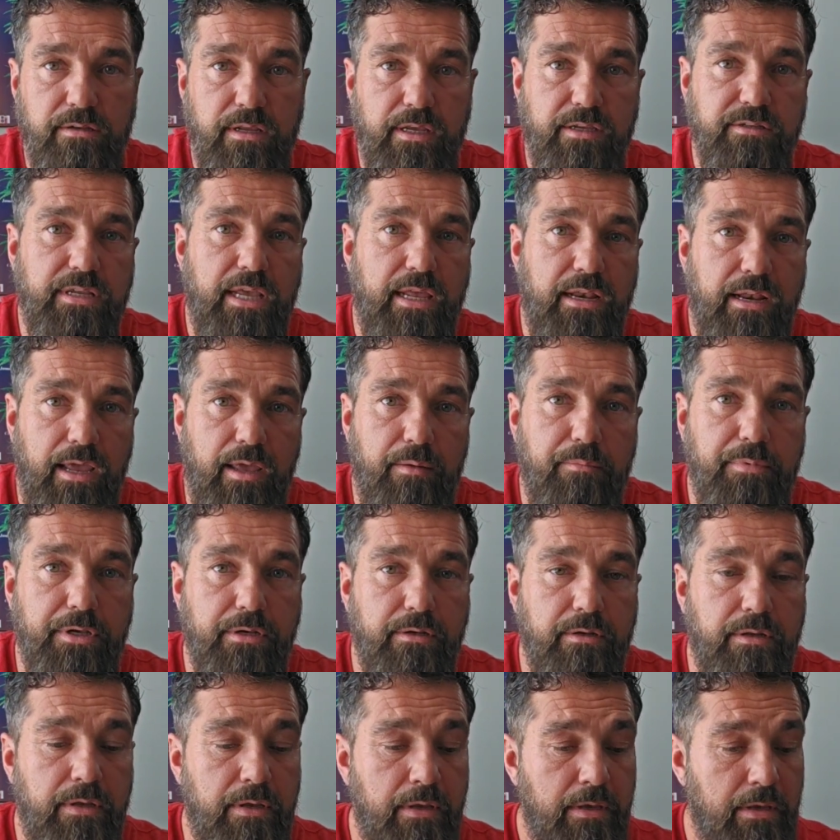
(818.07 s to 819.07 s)
And then some
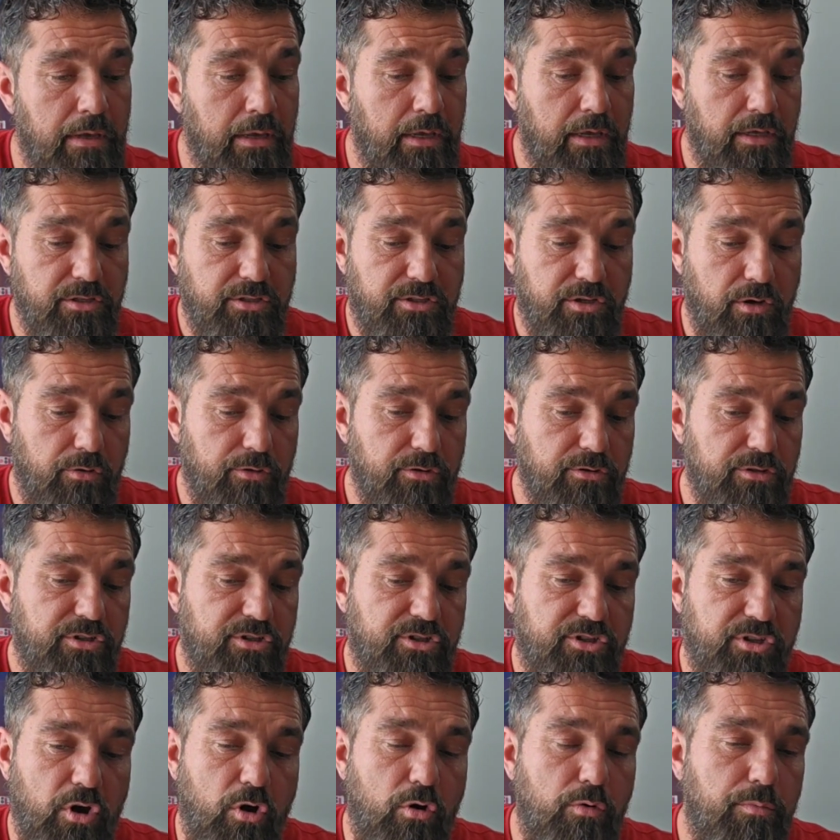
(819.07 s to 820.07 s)
people want to know, how is it
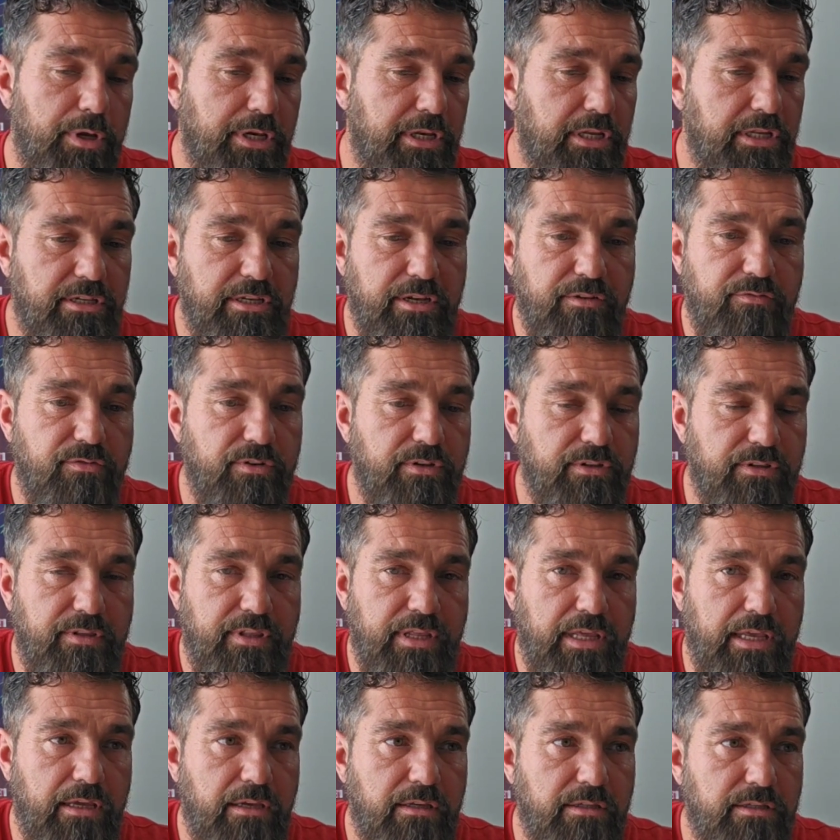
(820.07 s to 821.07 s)
turned into, say, a
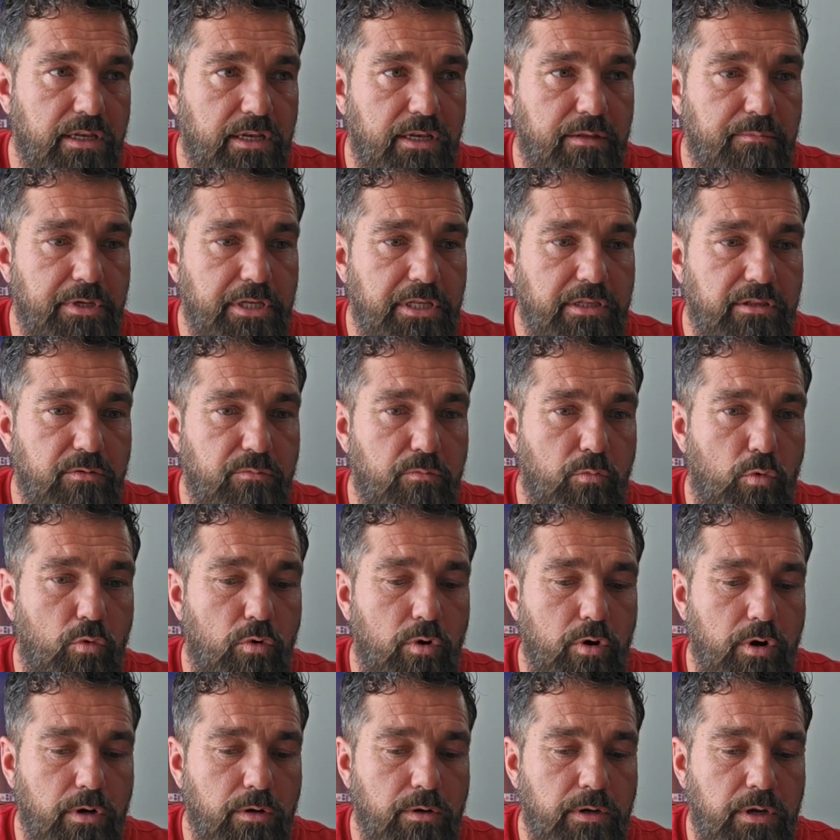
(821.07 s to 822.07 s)
bath bomb like Stuart
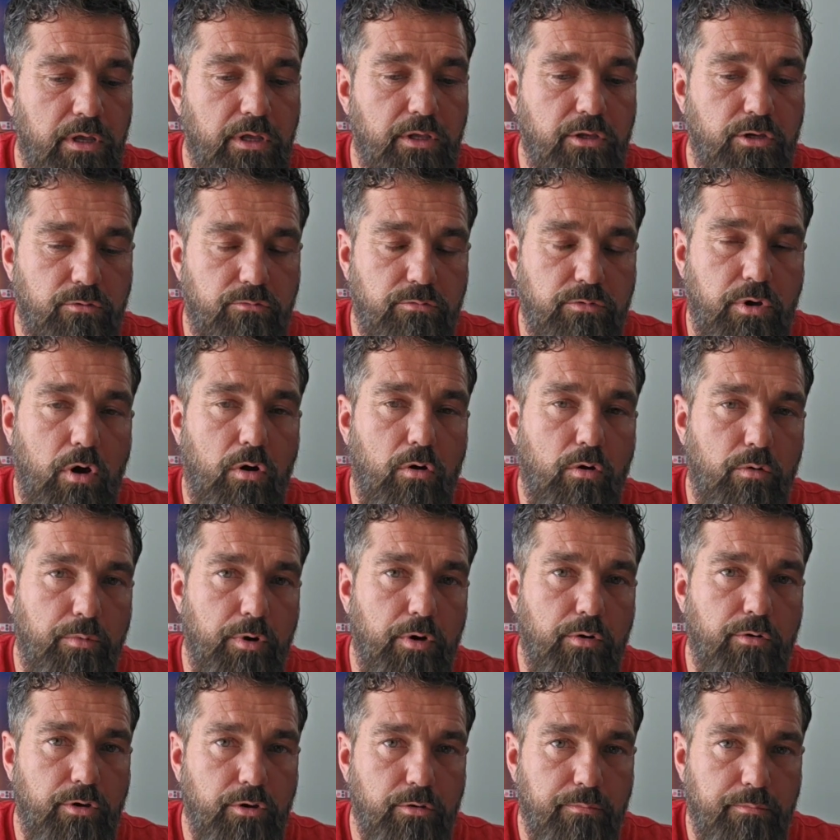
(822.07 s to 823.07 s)
Farms does? How's
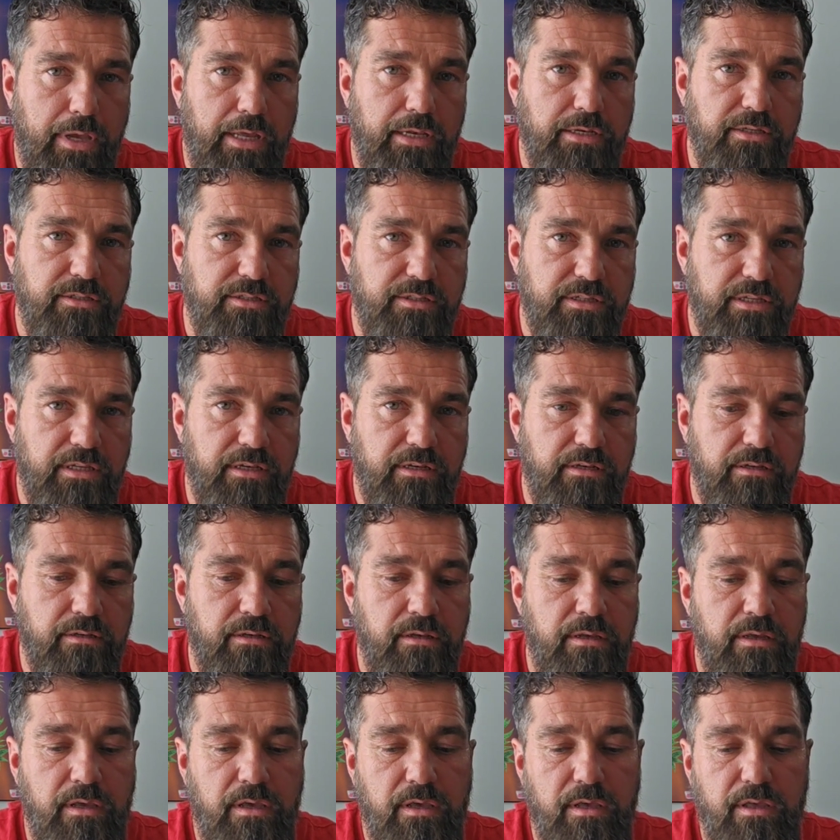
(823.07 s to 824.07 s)
that
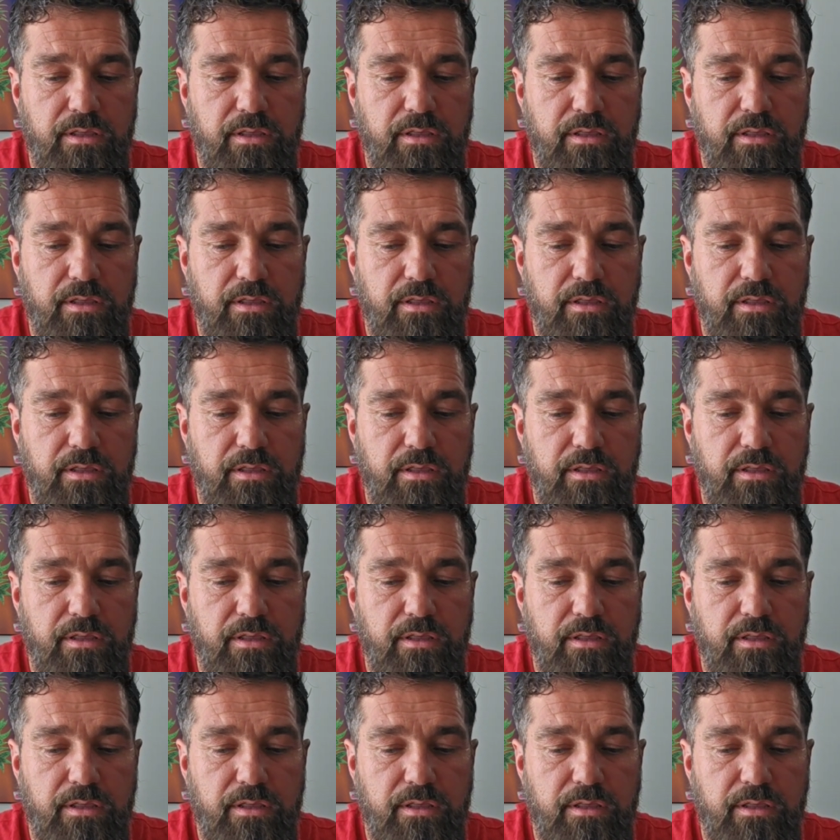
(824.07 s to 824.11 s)
happen?